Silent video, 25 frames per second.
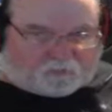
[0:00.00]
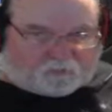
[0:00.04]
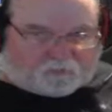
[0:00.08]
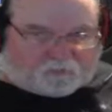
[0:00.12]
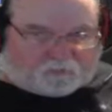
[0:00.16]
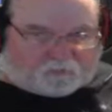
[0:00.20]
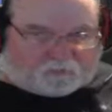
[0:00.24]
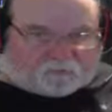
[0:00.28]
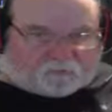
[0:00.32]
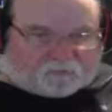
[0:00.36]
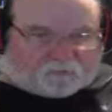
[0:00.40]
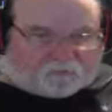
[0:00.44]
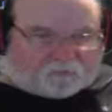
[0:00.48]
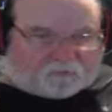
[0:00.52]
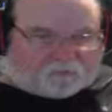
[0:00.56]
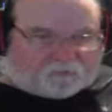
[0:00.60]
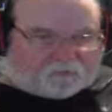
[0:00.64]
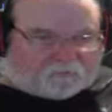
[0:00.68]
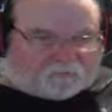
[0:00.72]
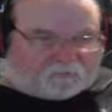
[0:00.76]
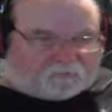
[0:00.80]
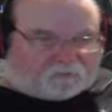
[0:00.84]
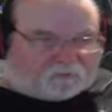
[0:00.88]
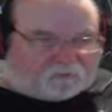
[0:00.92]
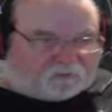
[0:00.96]
This may be
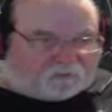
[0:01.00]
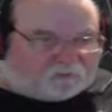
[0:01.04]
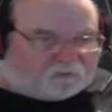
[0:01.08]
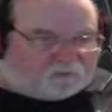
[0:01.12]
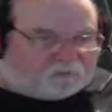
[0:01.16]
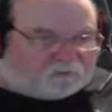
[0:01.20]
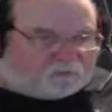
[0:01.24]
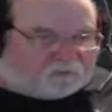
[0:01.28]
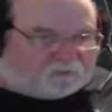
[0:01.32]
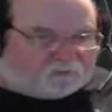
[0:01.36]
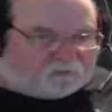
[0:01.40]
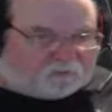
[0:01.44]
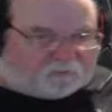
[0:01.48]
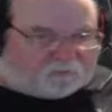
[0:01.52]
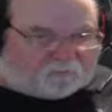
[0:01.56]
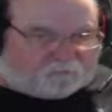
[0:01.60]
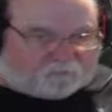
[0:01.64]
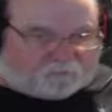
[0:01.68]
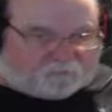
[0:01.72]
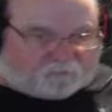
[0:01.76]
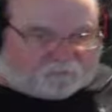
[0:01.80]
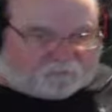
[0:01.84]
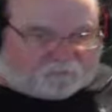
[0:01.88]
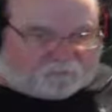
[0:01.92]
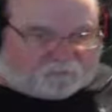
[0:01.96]
a very short
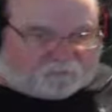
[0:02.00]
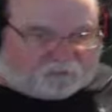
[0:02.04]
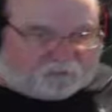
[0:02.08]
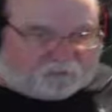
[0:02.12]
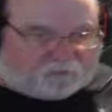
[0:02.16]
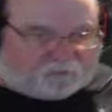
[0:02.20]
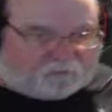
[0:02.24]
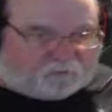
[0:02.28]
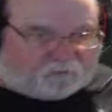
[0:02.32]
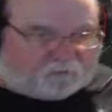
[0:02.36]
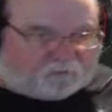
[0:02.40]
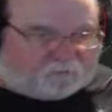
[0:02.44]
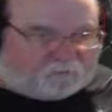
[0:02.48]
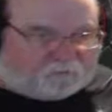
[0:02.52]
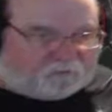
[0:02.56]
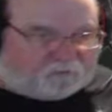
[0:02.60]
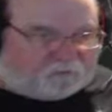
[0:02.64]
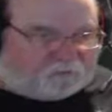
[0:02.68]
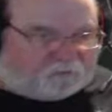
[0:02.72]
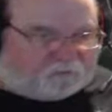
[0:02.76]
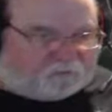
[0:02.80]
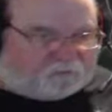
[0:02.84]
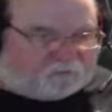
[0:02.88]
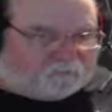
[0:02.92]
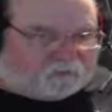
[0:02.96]
daily
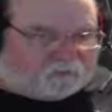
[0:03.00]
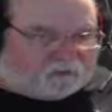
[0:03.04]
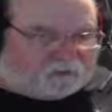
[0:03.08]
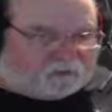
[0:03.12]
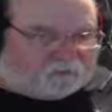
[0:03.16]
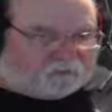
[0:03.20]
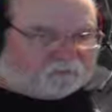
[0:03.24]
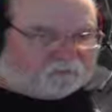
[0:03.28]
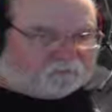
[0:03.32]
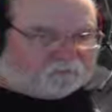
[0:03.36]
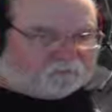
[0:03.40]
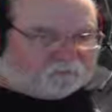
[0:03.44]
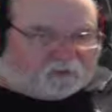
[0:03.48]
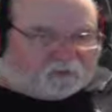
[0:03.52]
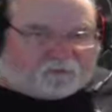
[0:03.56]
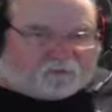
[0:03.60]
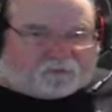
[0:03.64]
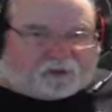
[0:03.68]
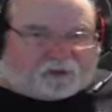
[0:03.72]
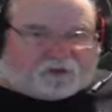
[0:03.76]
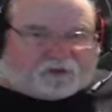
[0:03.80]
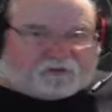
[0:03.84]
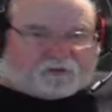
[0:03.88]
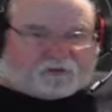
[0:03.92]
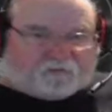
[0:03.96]
Davinci debacle. Well,
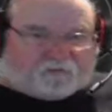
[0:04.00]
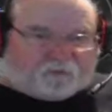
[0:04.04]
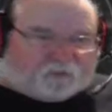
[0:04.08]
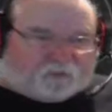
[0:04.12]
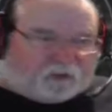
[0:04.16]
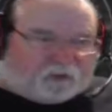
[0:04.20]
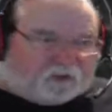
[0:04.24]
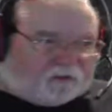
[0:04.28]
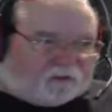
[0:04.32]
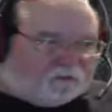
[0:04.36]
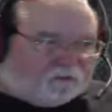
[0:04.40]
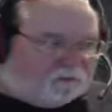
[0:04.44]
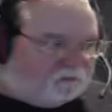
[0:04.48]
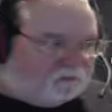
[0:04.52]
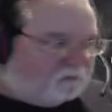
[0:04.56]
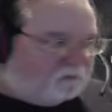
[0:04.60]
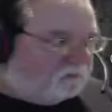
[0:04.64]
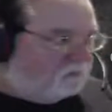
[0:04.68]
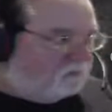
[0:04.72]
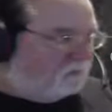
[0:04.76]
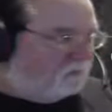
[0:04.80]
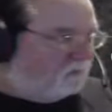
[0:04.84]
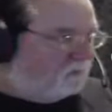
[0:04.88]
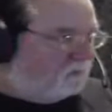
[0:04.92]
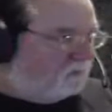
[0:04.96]
thanks everybody.
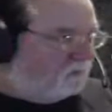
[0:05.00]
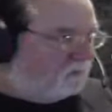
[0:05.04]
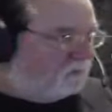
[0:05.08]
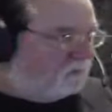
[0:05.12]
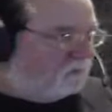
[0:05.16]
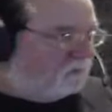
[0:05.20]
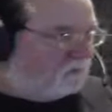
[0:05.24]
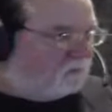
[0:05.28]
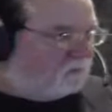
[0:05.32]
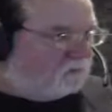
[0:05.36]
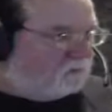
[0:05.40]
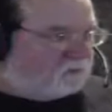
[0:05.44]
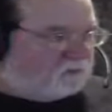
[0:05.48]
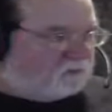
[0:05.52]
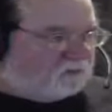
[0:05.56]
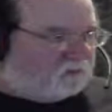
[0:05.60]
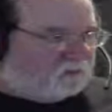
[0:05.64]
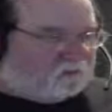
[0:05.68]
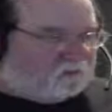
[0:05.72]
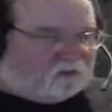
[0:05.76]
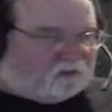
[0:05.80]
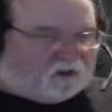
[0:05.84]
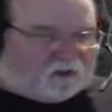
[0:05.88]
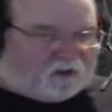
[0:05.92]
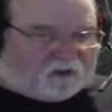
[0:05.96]
I'll see
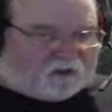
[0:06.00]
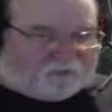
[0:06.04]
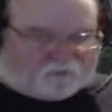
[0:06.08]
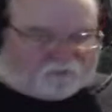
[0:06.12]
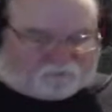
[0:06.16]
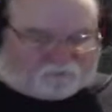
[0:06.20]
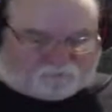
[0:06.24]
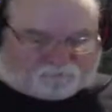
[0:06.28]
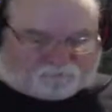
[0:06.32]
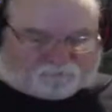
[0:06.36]
you tonight.